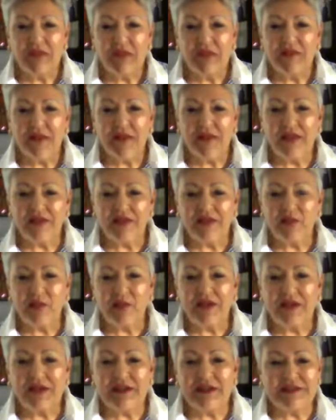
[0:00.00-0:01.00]
The other
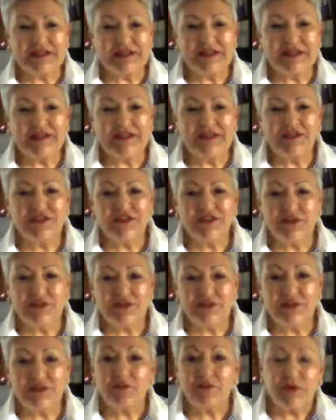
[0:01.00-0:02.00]
one is, and it's so
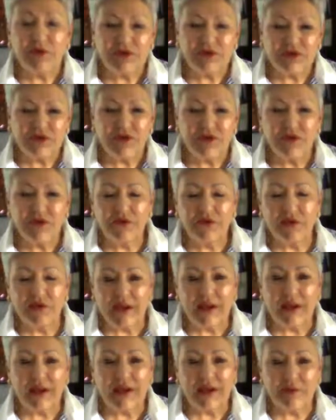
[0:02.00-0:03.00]
simple, as you know, that
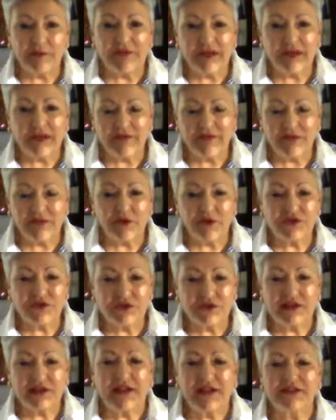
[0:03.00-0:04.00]
I am a life coach,
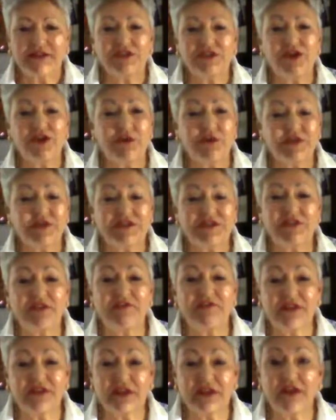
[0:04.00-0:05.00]
and I like to call myself
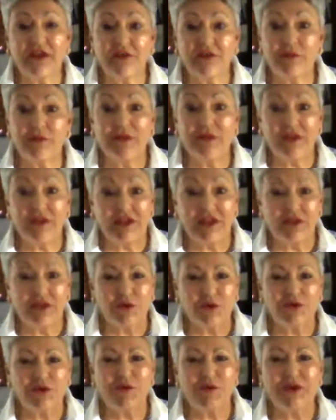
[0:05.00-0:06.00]
an accountability
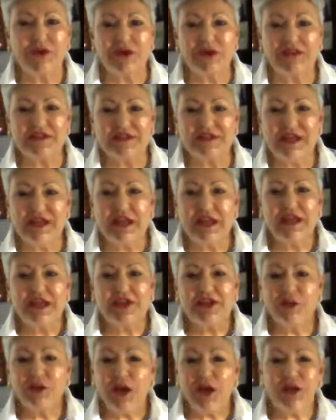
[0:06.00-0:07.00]
coach because,
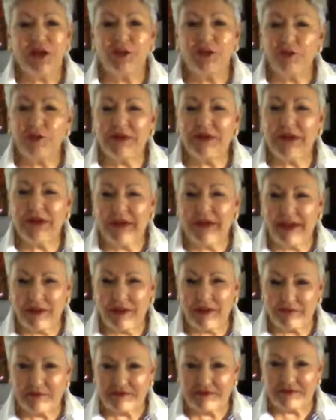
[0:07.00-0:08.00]
I don't play
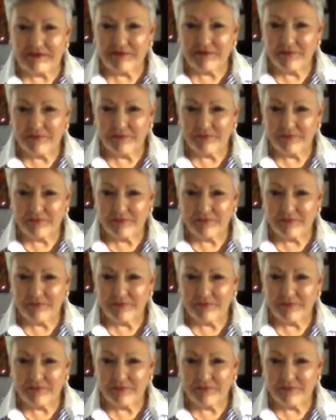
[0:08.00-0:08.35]
games.